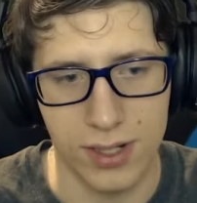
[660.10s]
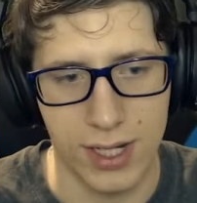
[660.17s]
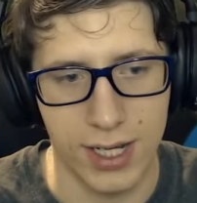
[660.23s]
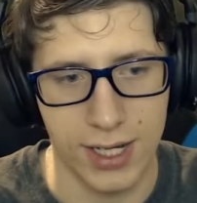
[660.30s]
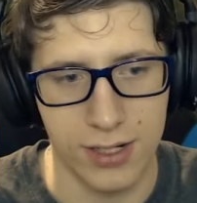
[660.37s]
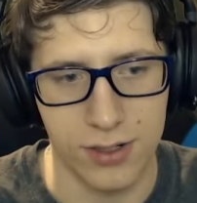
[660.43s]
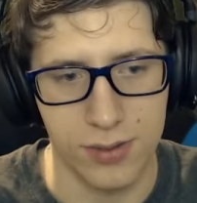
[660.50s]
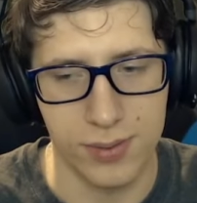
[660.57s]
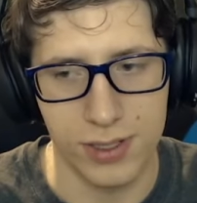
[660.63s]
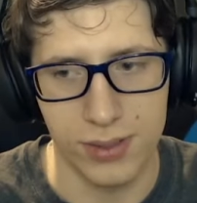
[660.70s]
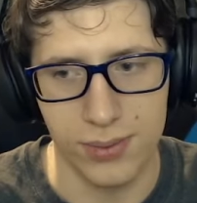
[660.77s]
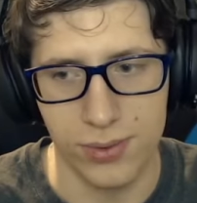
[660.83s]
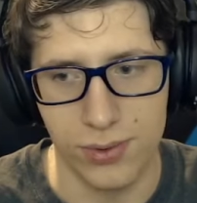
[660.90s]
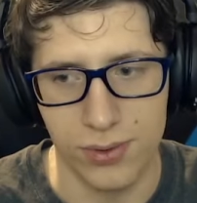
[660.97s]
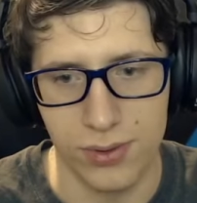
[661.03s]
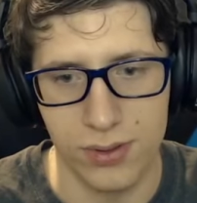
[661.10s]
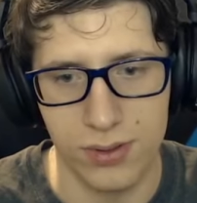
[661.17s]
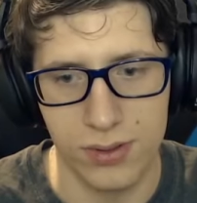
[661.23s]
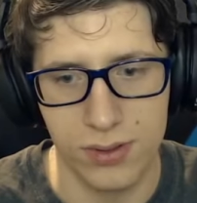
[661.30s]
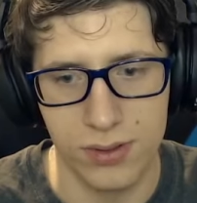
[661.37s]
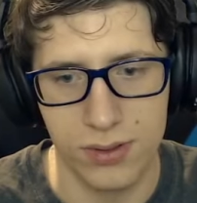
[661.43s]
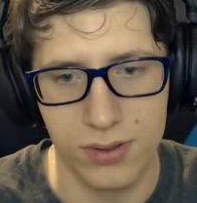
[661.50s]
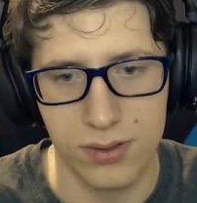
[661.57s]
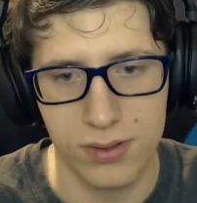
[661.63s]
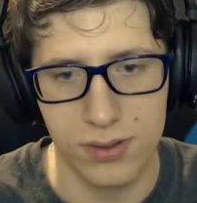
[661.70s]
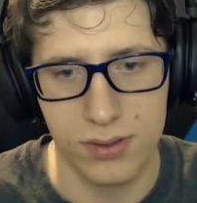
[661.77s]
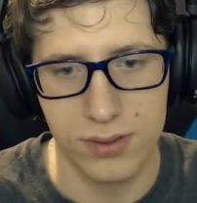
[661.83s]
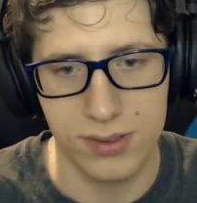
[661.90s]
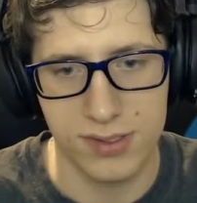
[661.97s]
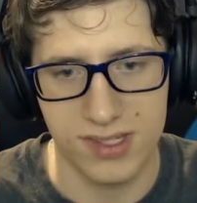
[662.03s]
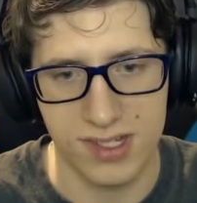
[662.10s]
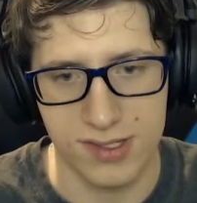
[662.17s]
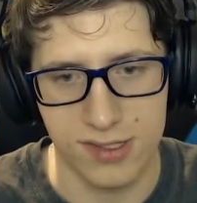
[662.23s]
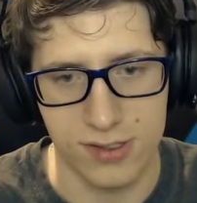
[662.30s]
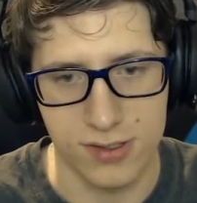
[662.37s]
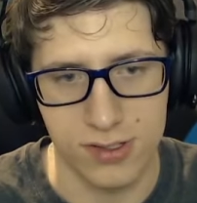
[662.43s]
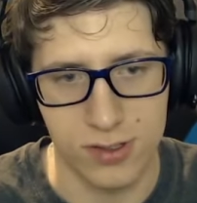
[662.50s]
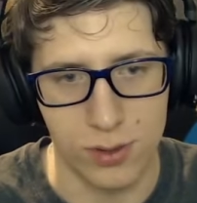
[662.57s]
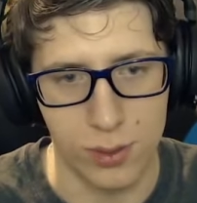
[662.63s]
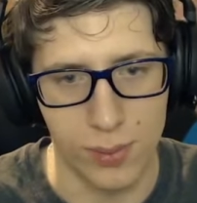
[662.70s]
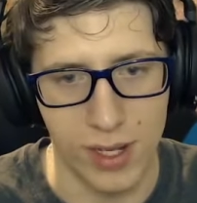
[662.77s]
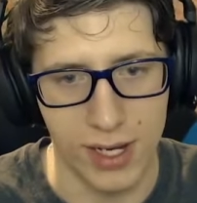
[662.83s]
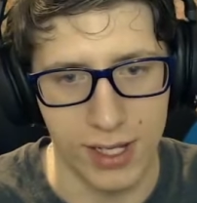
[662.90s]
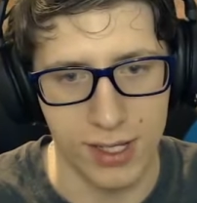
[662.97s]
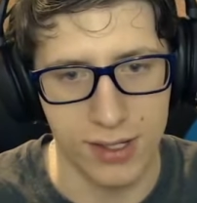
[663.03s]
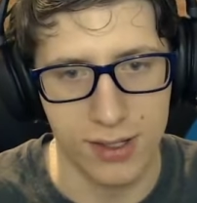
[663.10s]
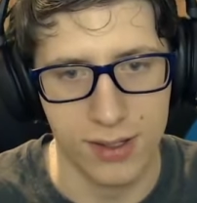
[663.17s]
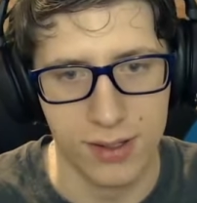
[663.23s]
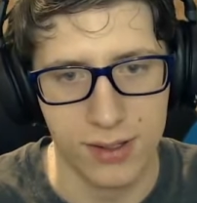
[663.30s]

hire people. 6 is too many.